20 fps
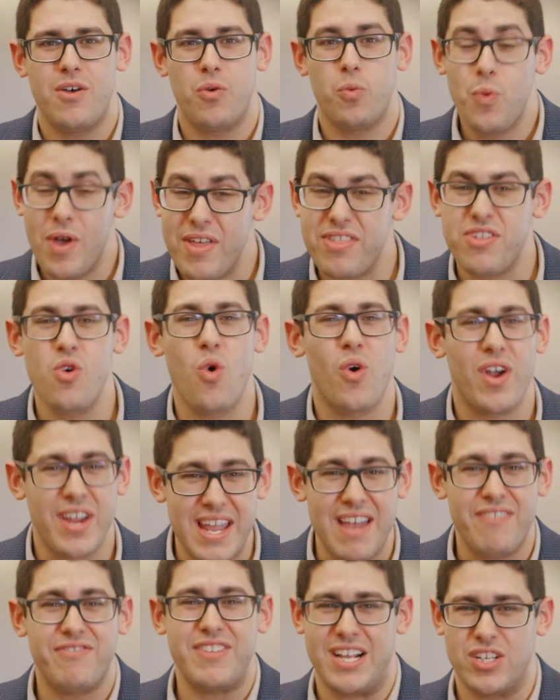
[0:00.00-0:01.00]
with your
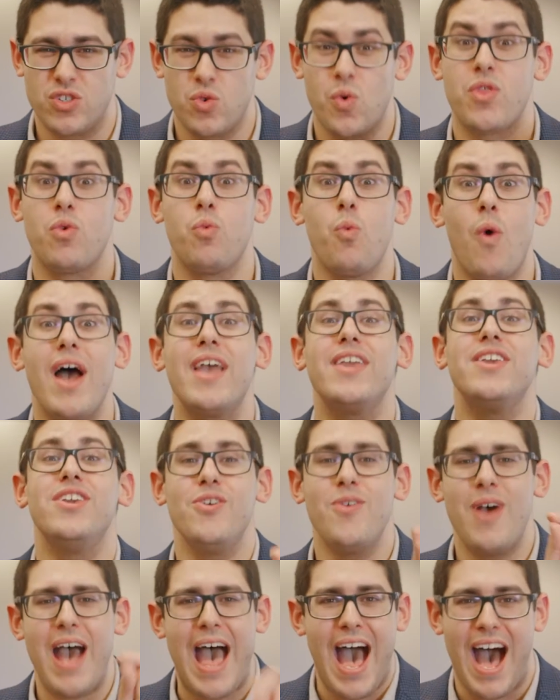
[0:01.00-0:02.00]
giftings, with what
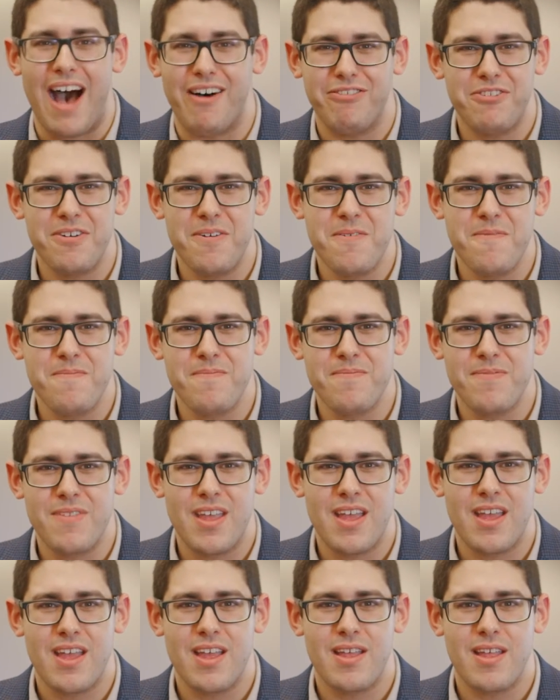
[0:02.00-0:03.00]
you have.
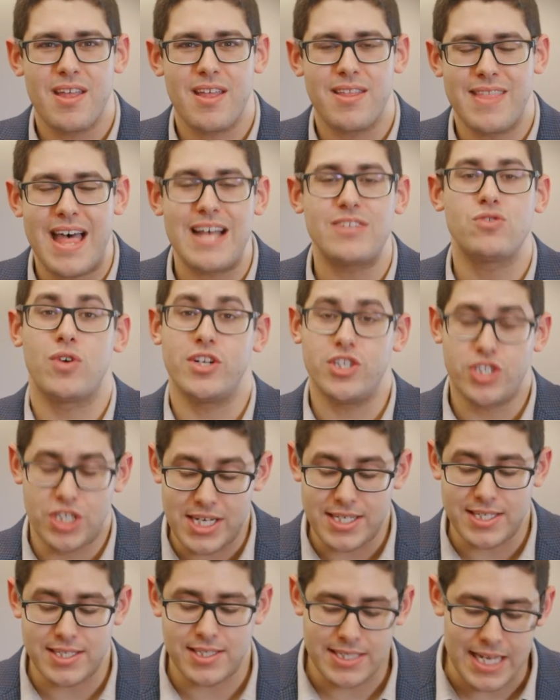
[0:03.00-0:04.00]
And that's what
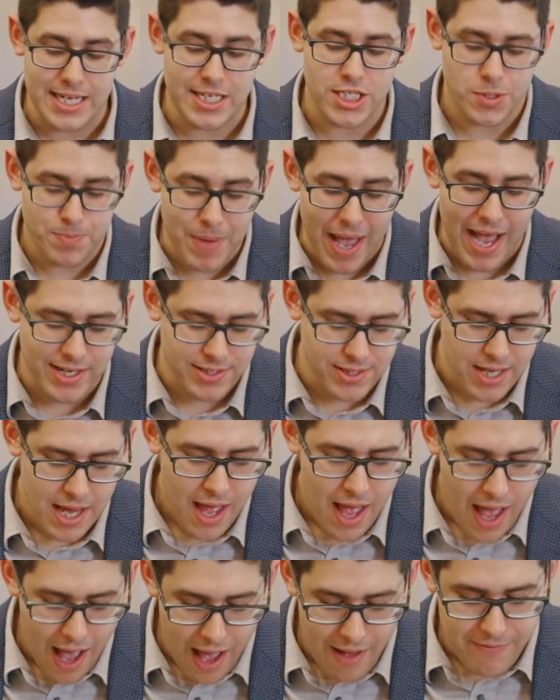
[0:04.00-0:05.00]
Jesus expects
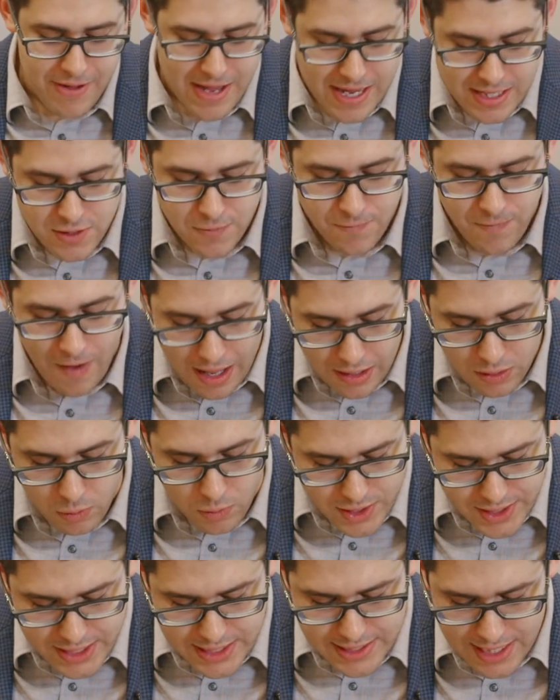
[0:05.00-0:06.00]
of his
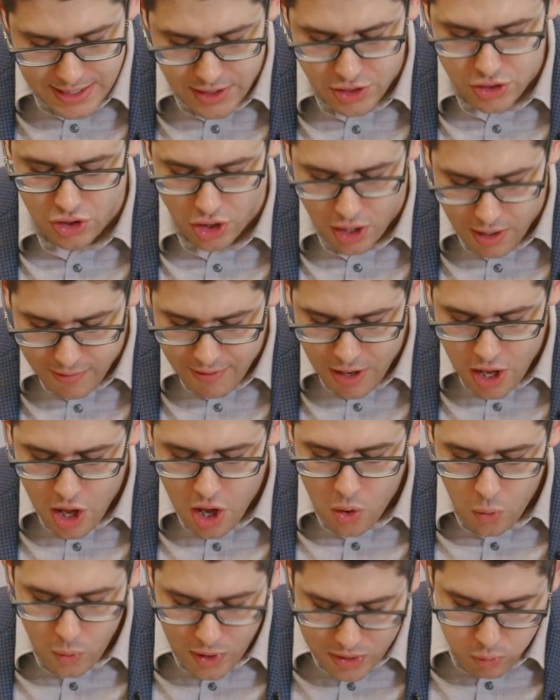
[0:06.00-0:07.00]
followers. He says, serve
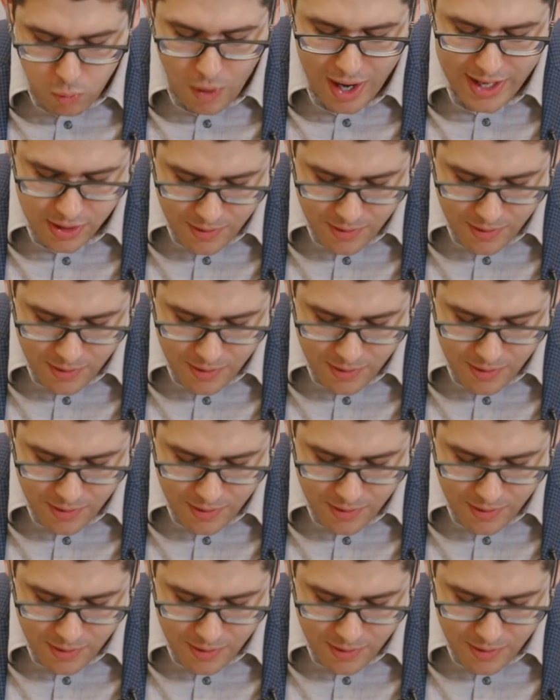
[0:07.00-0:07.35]
with what